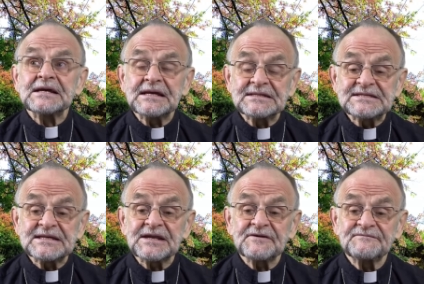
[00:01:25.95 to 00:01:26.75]

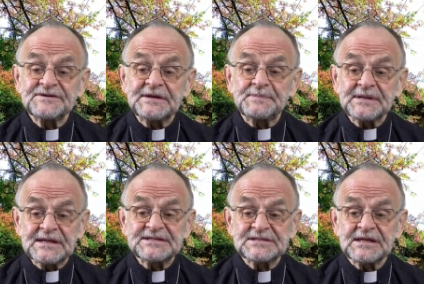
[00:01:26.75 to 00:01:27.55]
instead of deeply
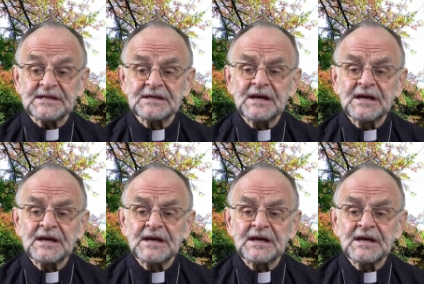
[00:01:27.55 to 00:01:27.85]
listening.